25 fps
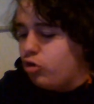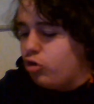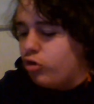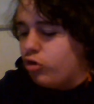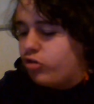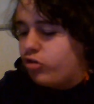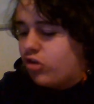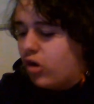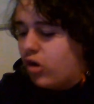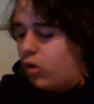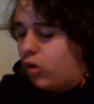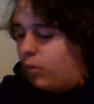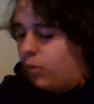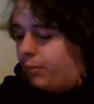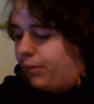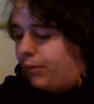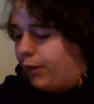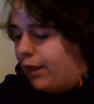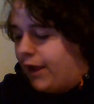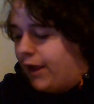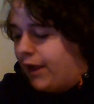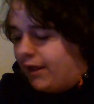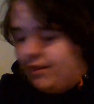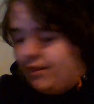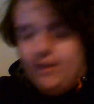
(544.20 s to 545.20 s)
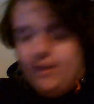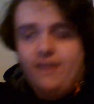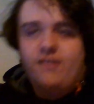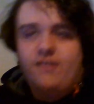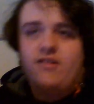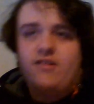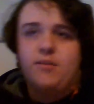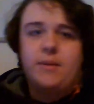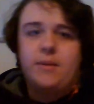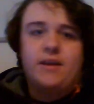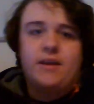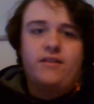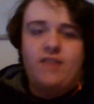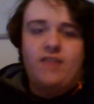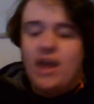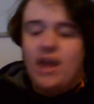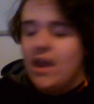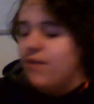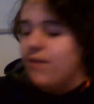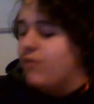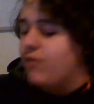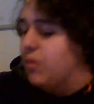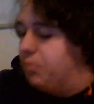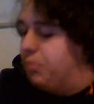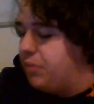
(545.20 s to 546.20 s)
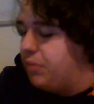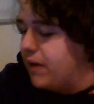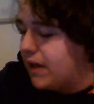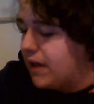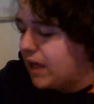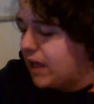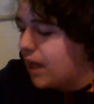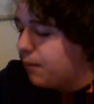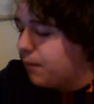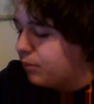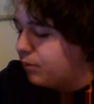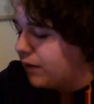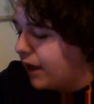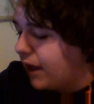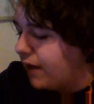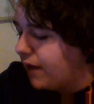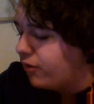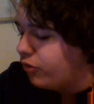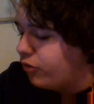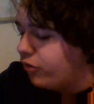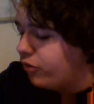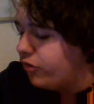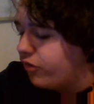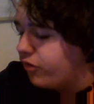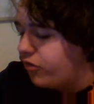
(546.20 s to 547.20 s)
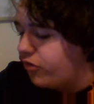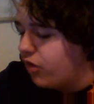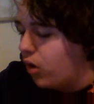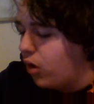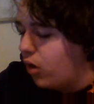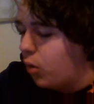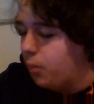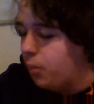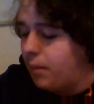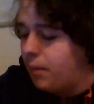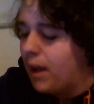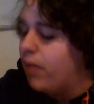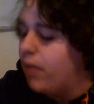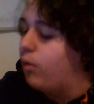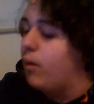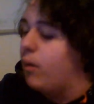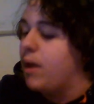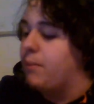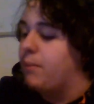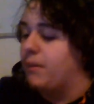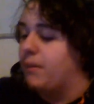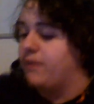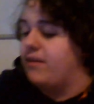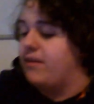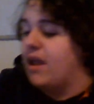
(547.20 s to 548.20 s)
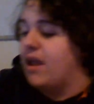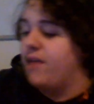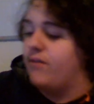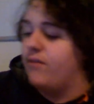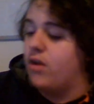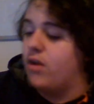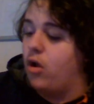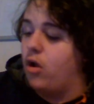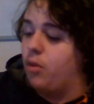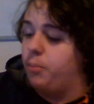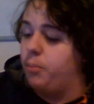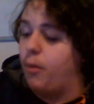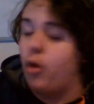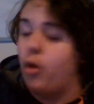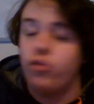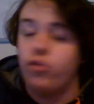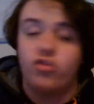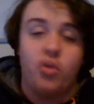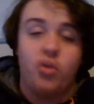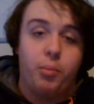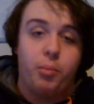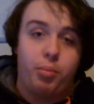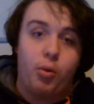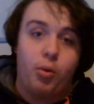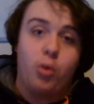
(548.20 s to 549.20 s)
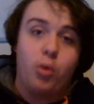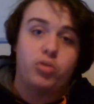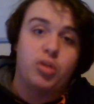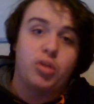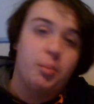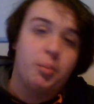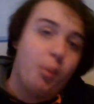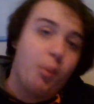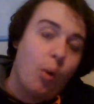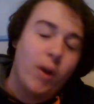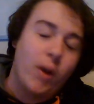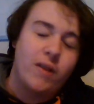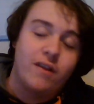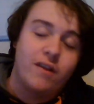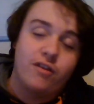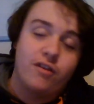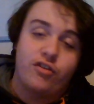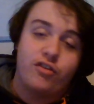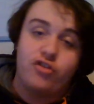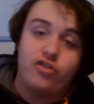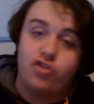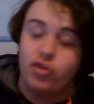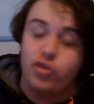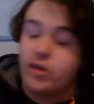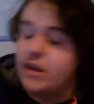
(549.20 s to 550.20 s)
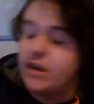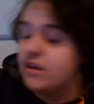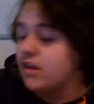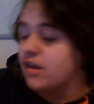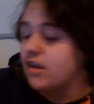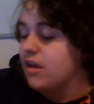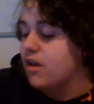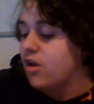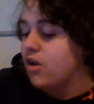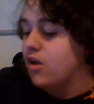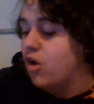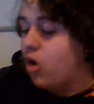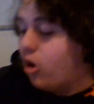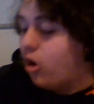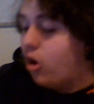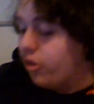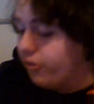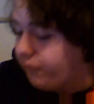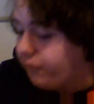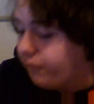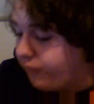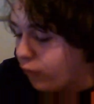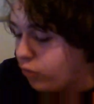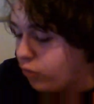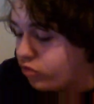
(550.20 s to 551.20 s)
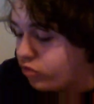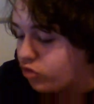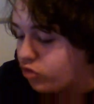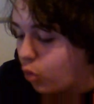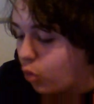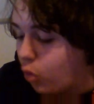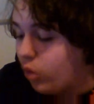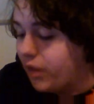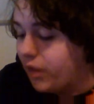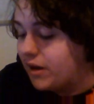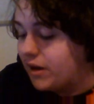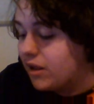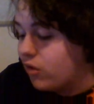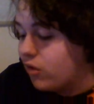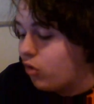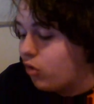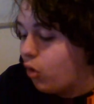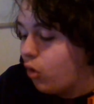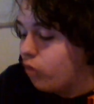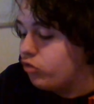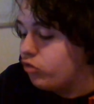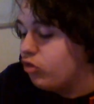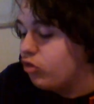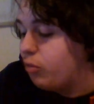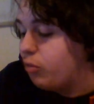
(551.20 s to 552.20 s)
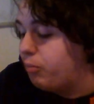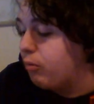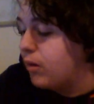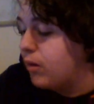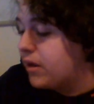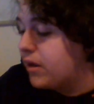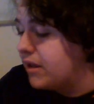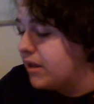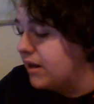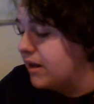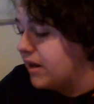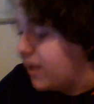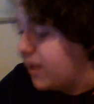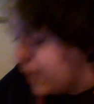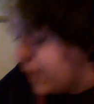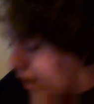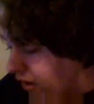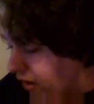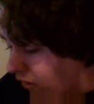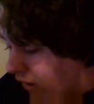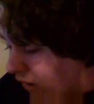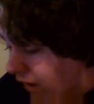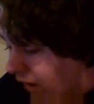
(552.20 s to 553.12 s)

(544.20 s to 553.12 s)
zone play leads to McDavid being able to enter the zone. By the way, McDavid also broke the pointless streak on the first goal, and he'll also break it here.